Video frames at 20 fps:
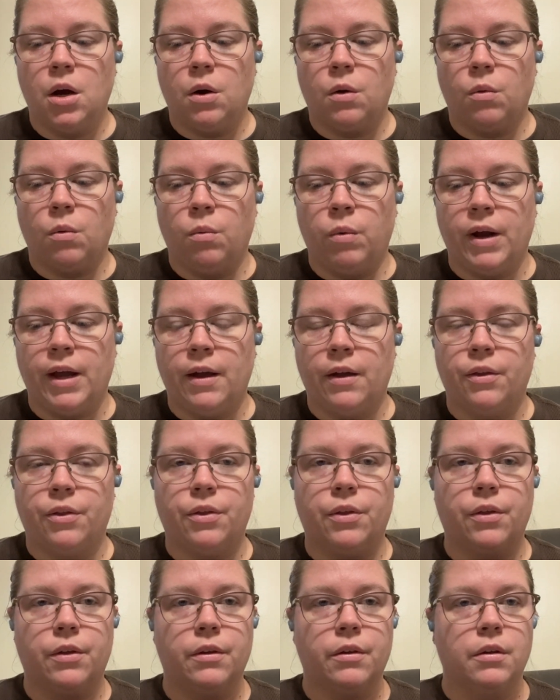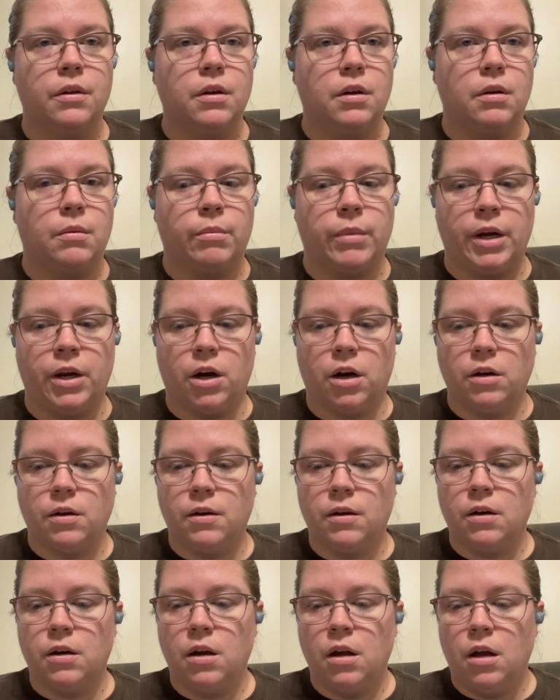with my
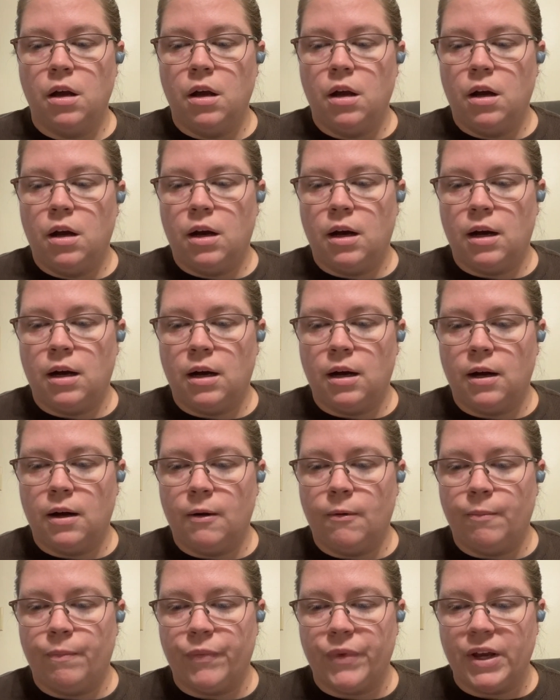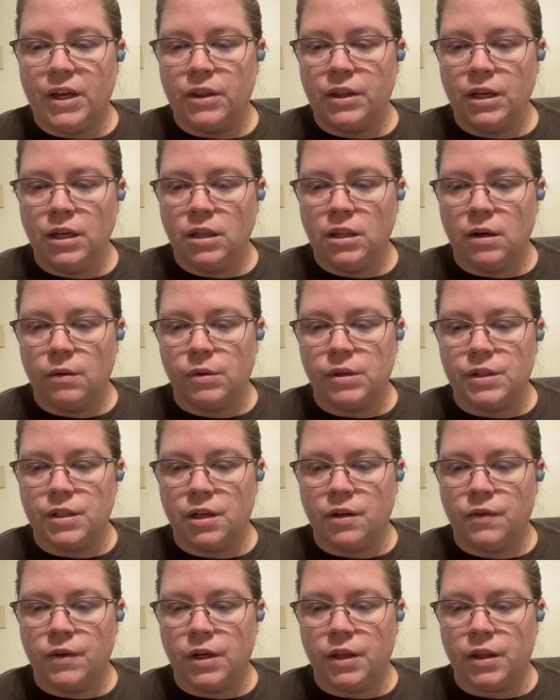garden. I think that was
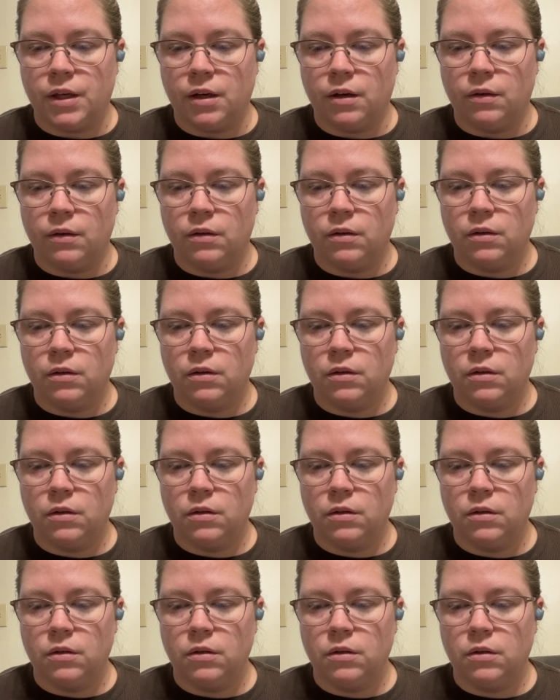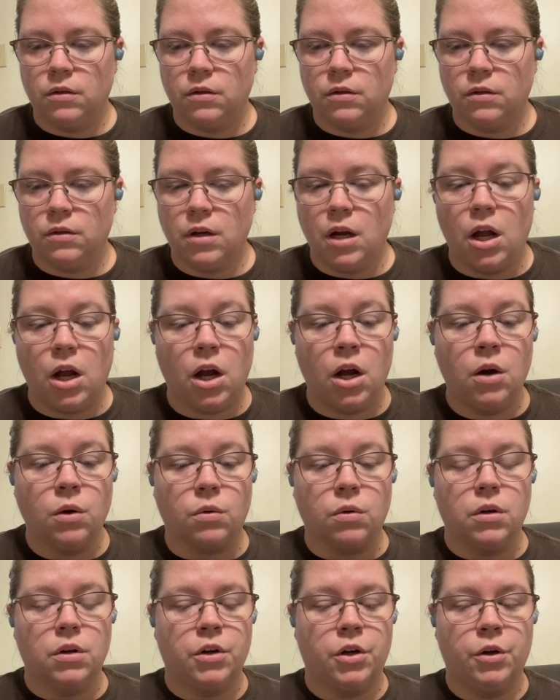everything. Oh,
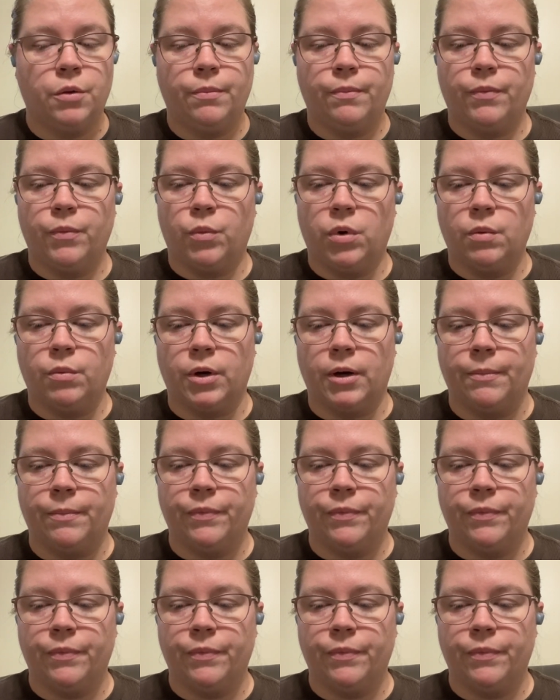nope, one more.